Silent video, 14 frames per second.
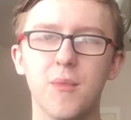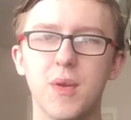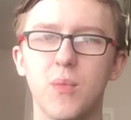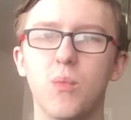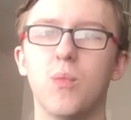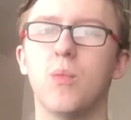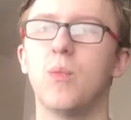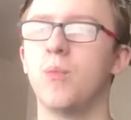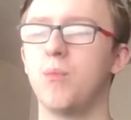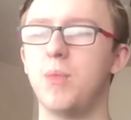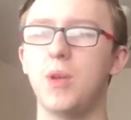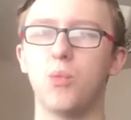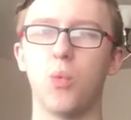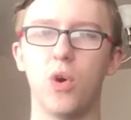
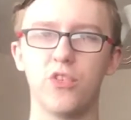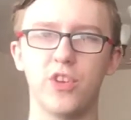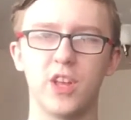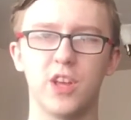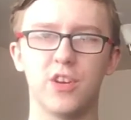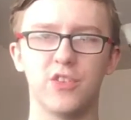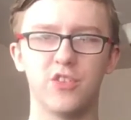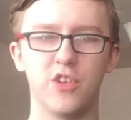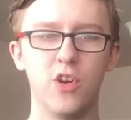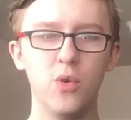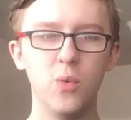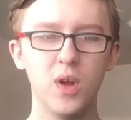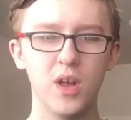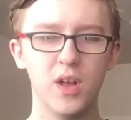been watching her show,